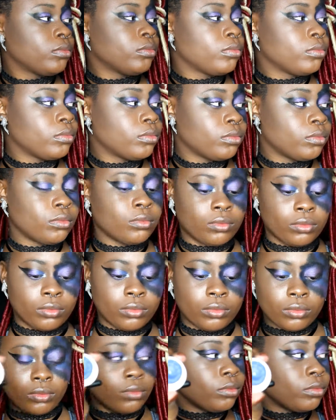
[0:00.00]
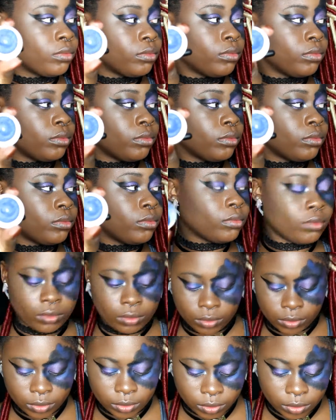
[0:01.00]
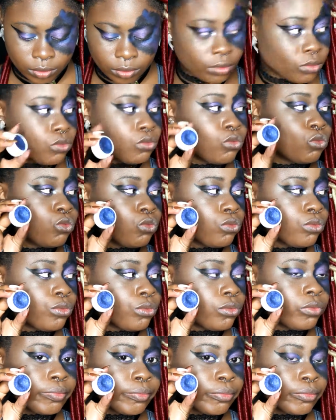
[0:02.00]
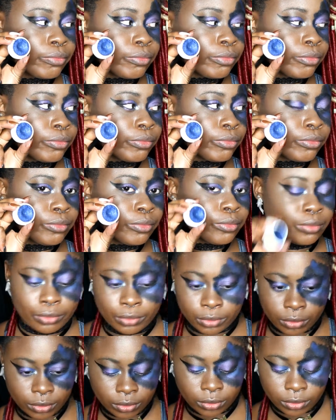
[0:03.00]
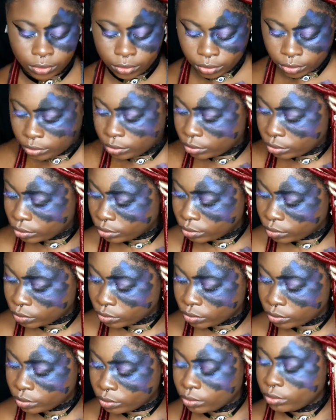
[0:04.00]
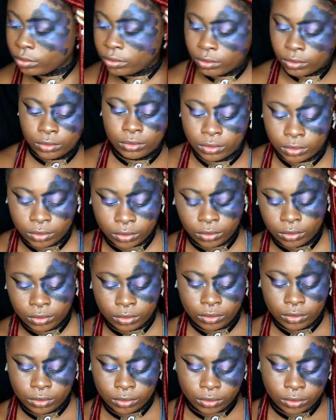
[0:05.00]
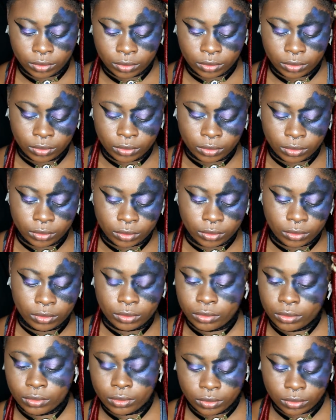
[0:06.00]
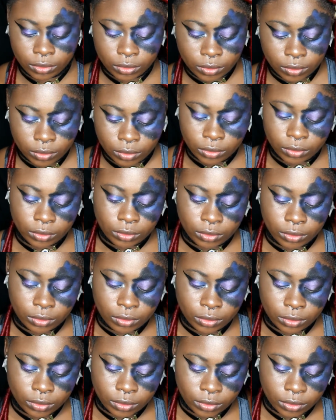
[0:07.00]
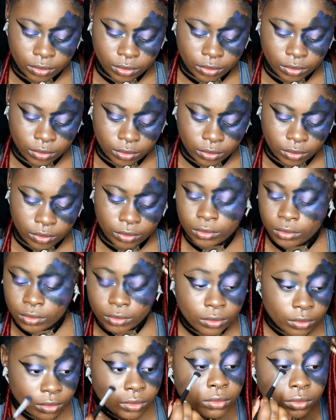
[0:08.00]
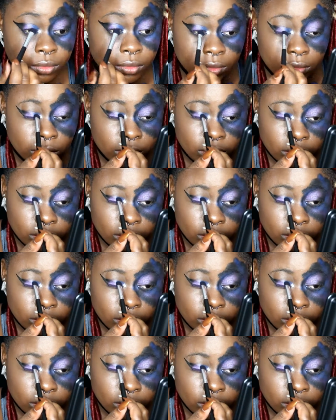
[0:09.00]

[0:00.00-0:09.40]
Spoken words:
Luckfully, which is a shimmery blue, and I'm going to layer that over the top of the blues that are already